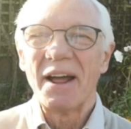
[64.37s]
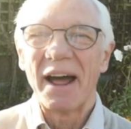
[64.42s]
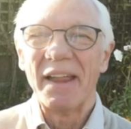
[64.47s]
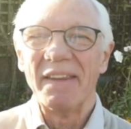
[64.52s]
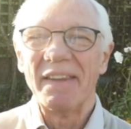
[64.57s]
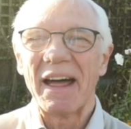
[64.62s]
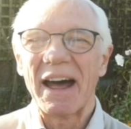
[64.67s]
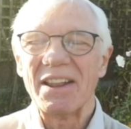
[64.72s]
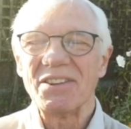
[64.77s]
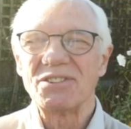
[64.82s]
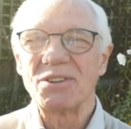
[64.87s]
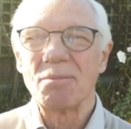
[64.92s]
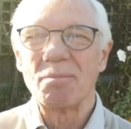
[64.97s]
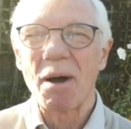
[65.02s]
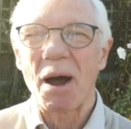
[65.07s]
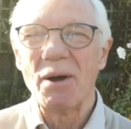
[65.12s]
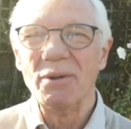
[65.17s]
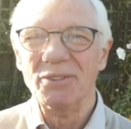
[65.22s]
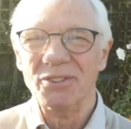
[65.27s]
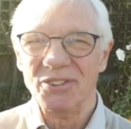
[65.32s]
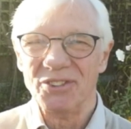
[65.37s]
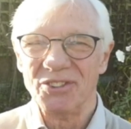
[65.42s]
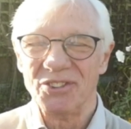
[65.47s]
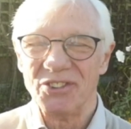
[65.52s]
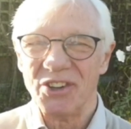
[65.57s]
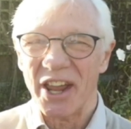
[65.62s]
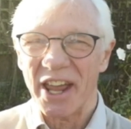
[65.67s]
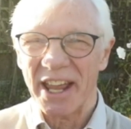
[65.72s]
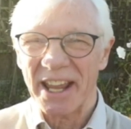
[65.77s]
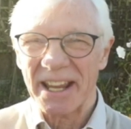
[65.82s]
and that's a bones
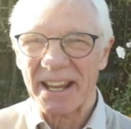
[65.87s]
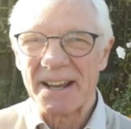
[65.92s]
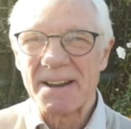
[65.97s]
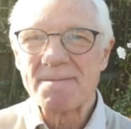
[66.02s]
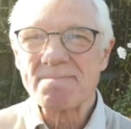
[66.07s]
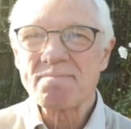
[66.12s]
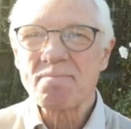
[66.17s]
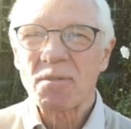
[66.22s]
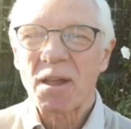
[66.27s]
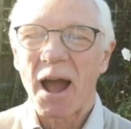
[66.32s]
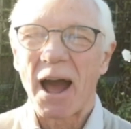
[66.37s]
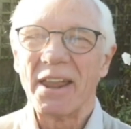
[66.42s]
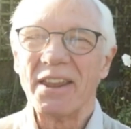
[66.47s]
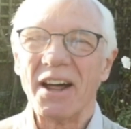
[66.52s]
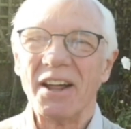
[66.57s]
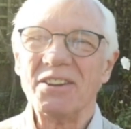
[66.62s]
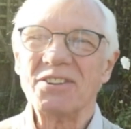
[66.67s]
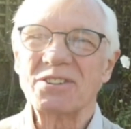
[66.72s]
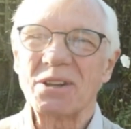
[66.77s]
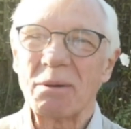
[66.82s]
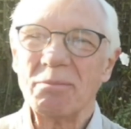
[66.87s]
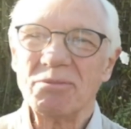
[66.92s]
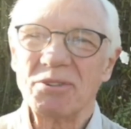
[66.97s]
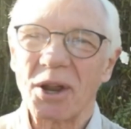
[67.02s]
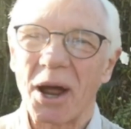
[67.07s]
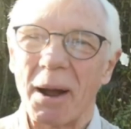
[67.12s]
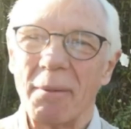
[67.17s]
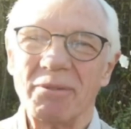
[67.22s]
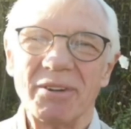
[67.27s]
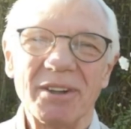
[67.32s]
day. And
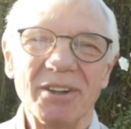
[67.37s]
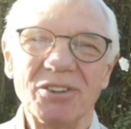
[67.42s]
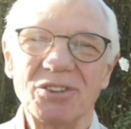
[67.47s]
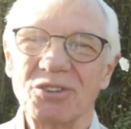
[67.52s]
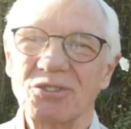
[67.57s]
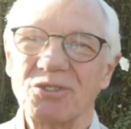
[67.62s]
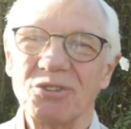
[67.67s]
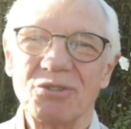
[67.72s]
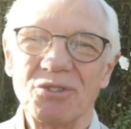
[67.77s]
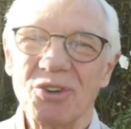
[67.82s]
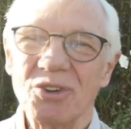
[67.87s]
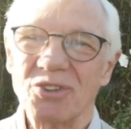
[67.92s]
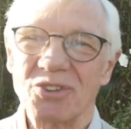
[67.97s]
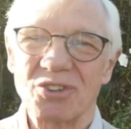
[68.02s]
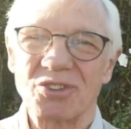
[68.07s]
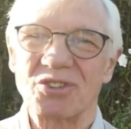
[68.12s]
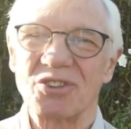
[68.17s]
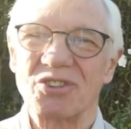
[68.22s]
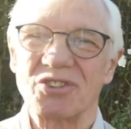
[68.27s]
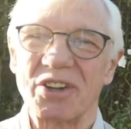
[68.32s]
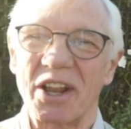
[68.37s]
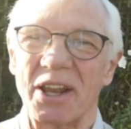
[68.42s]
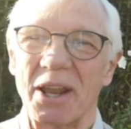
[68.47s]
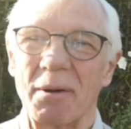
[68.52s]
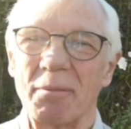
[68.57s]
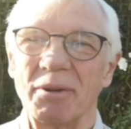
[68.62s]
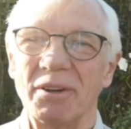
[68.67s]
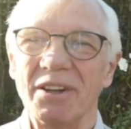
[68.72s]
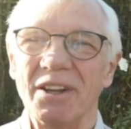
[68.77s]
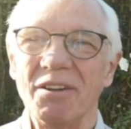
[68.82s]
sometimes he just refuses to stand
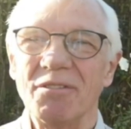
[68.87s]
up, and